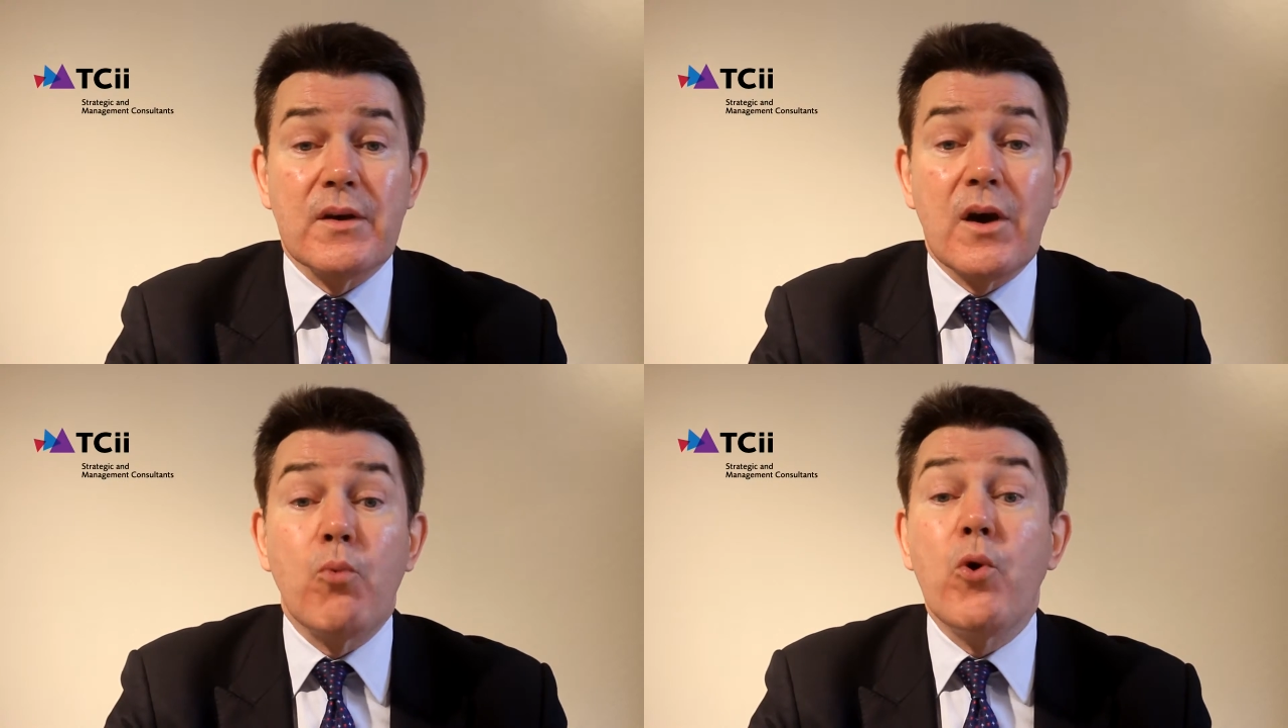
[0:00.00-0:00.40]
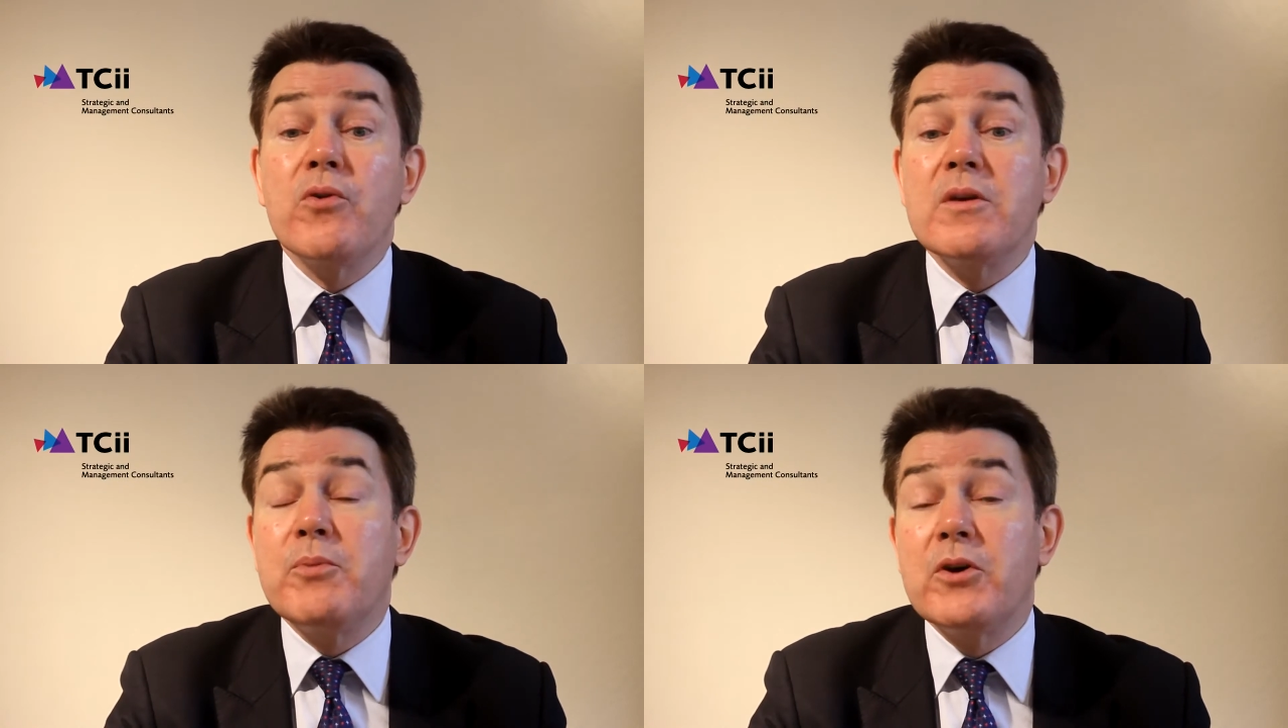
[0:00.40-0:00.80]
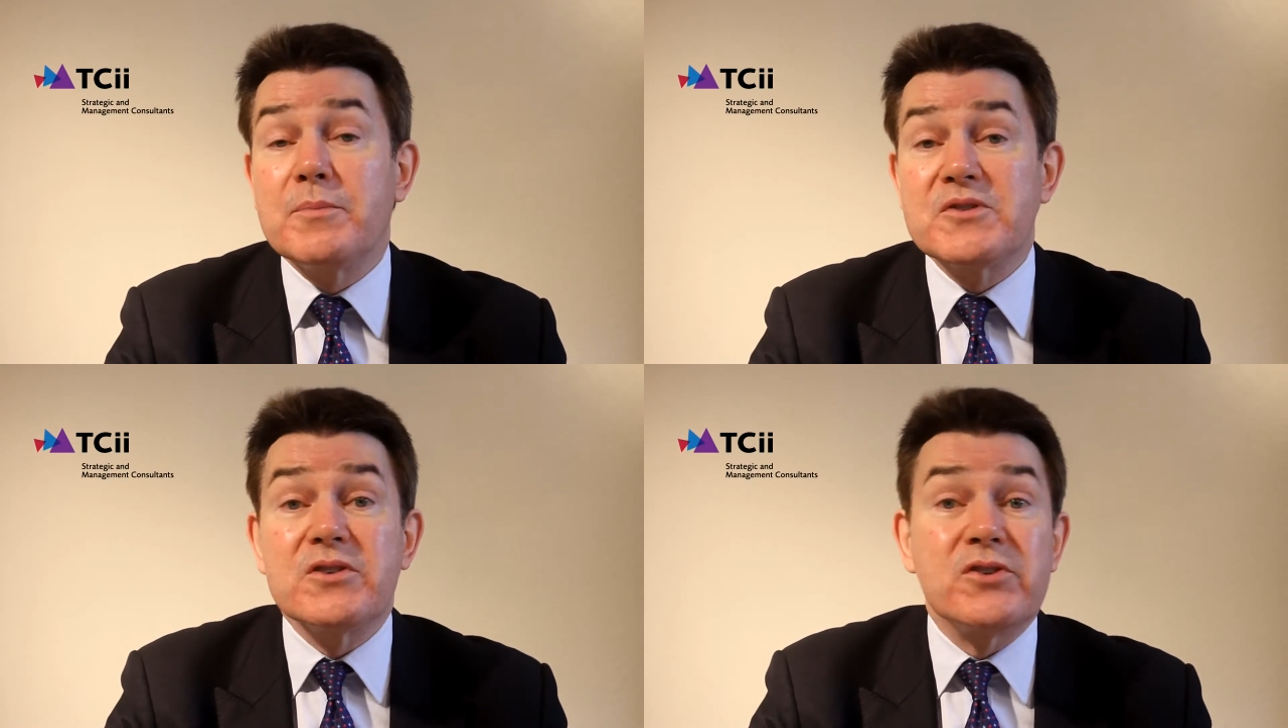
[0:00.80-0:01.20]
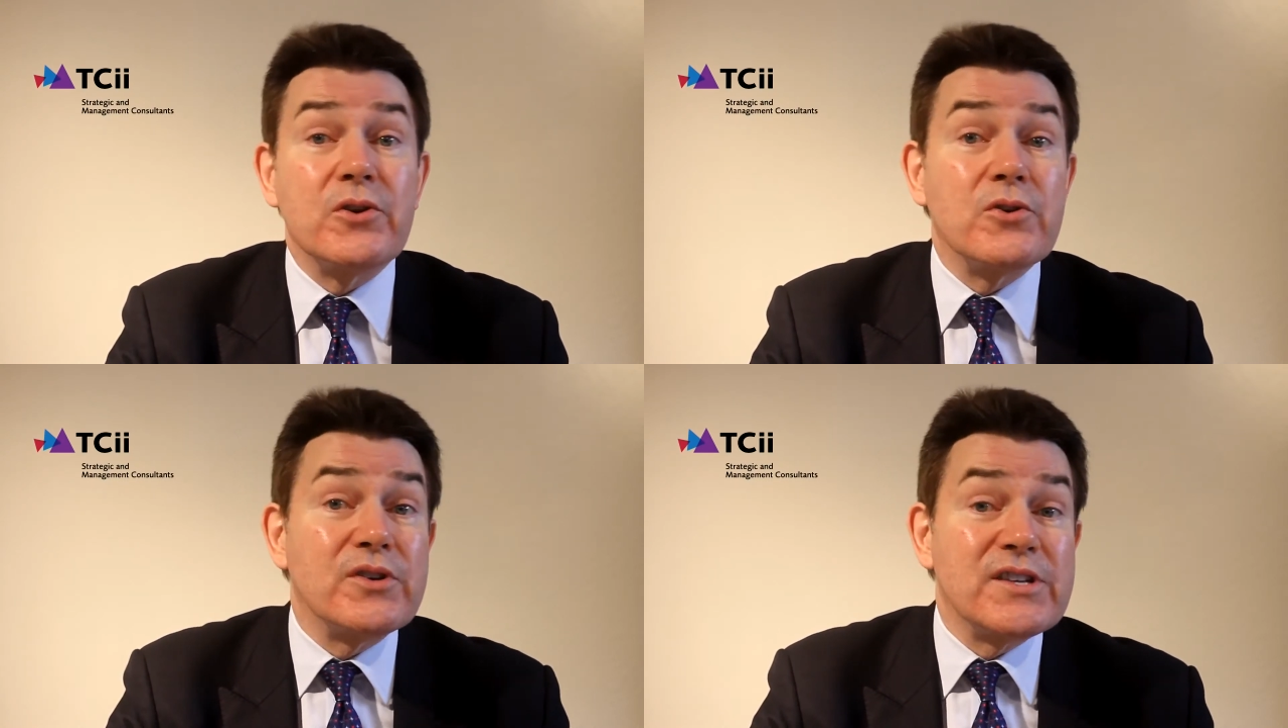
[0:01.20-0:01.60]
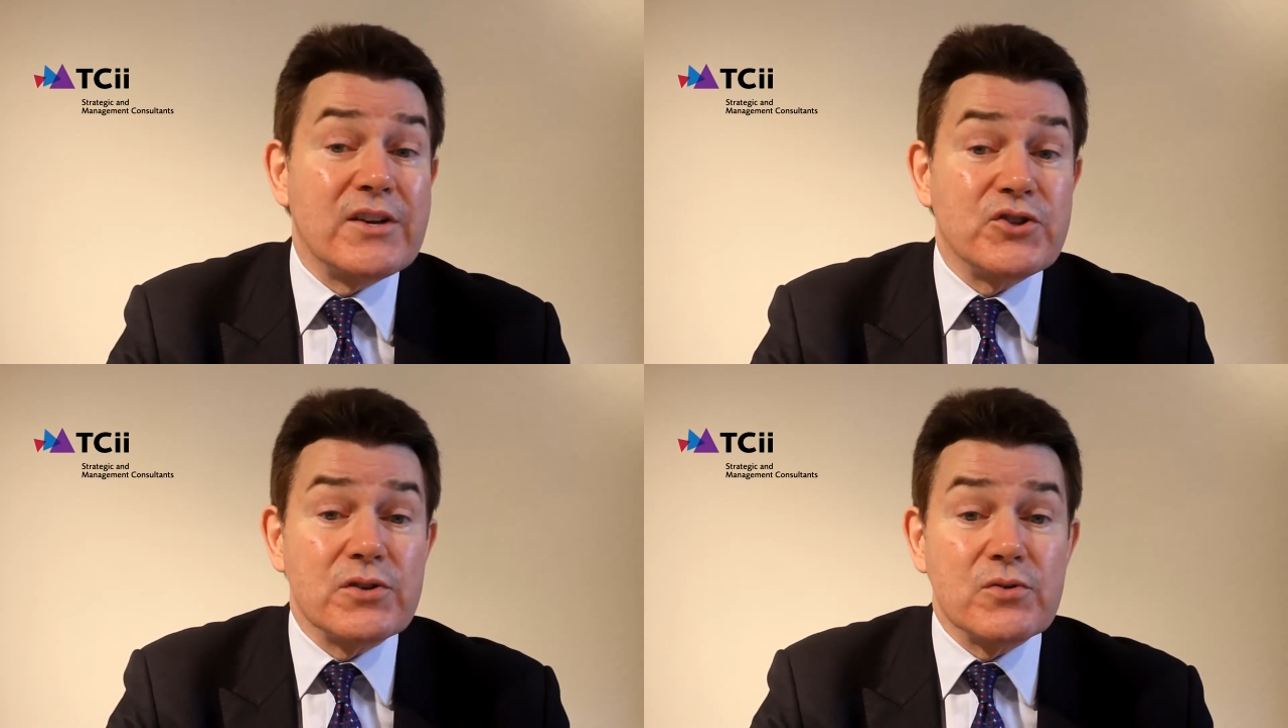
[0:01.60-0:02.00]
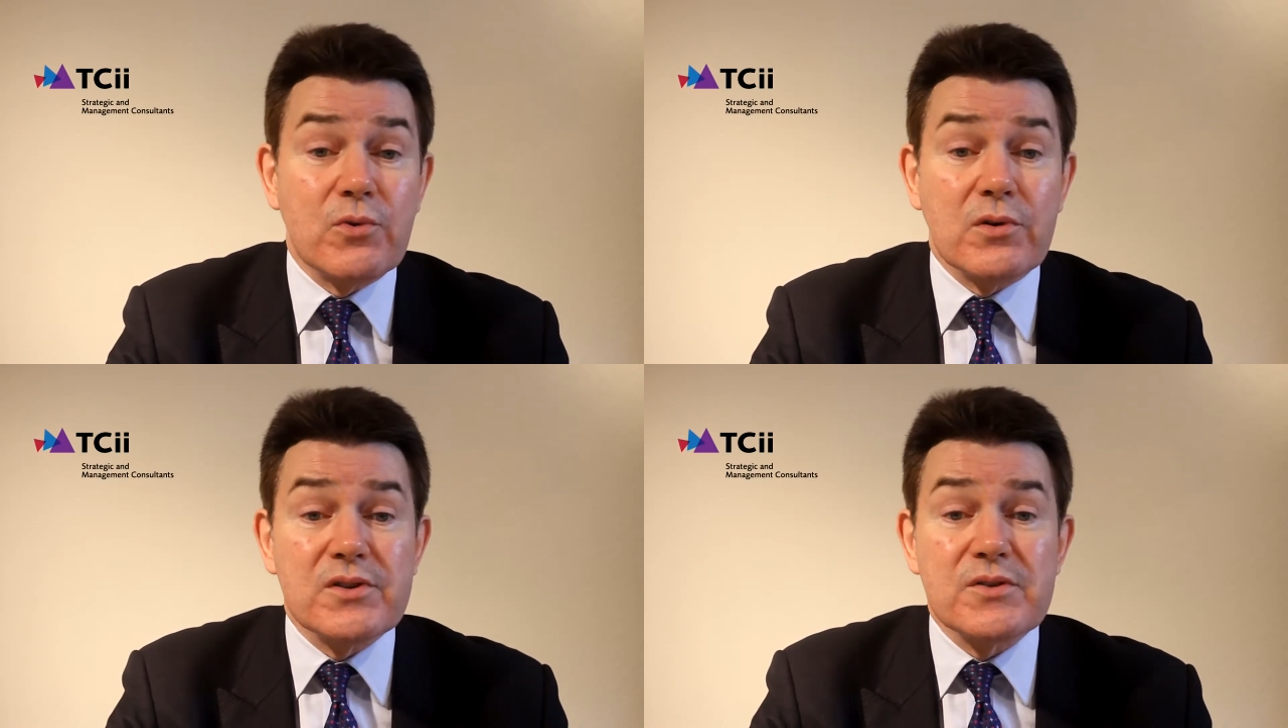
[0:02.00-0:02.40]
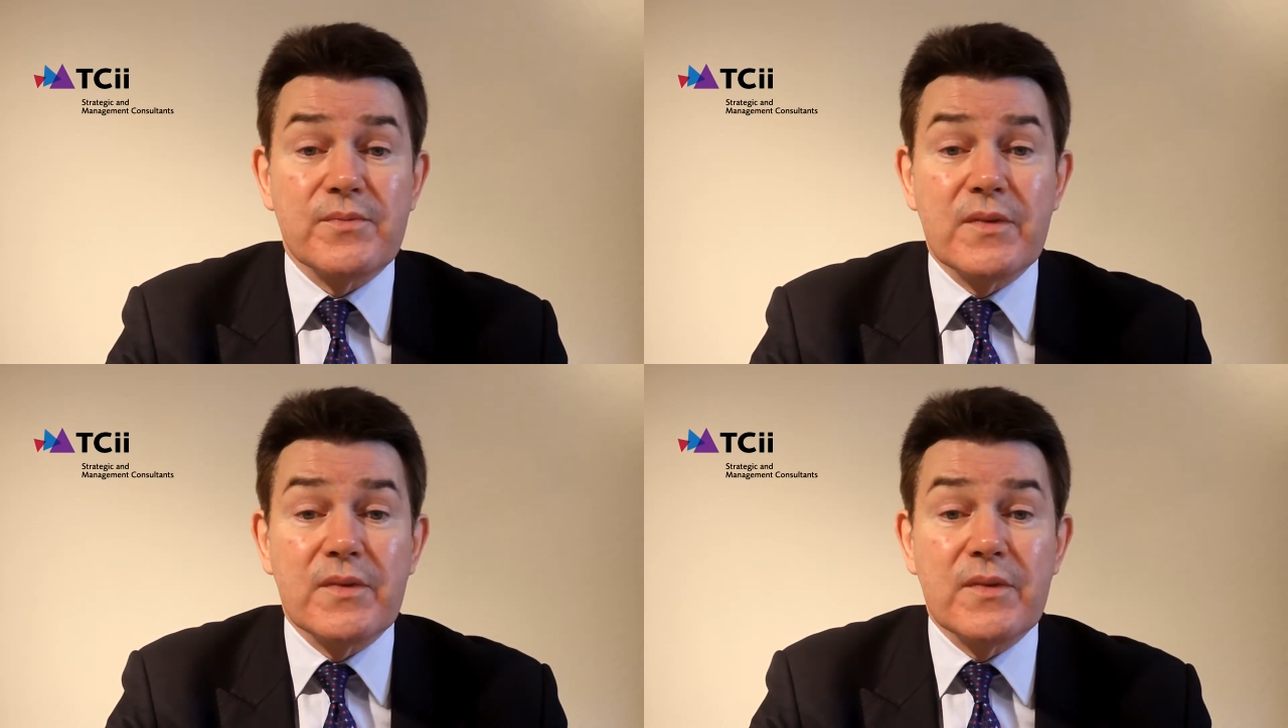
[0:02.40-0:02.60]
A worthy purpose to turn your attention towards.